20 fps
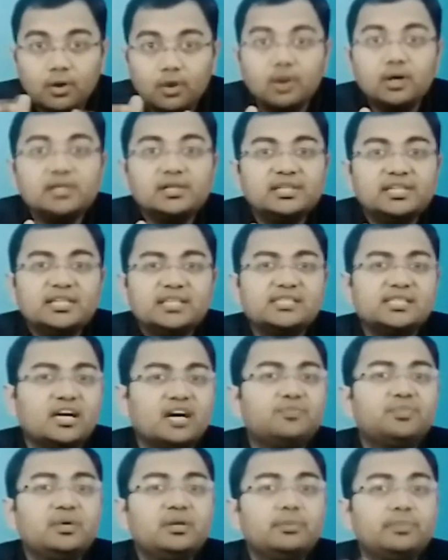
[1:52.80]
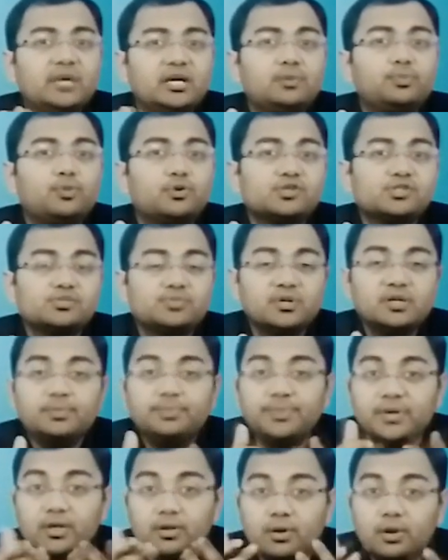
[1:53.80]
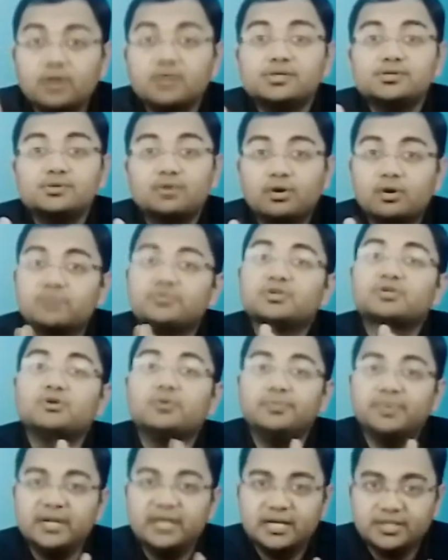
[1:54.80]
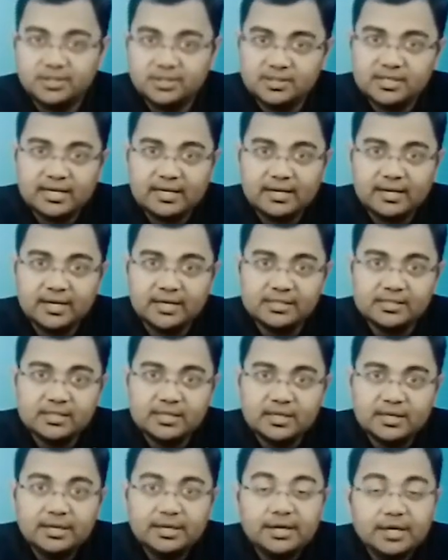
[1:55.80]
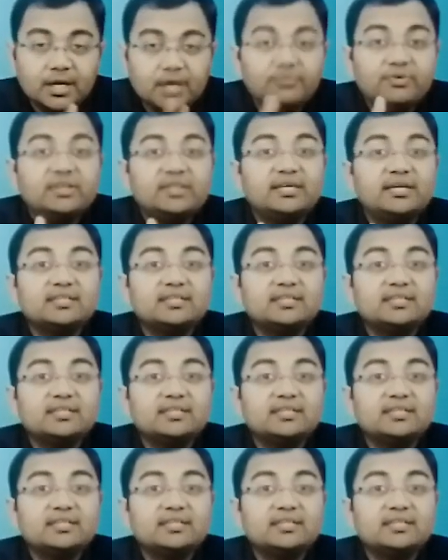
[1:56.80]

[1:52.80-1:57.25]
all these have been made possible because of the communication satellites. Even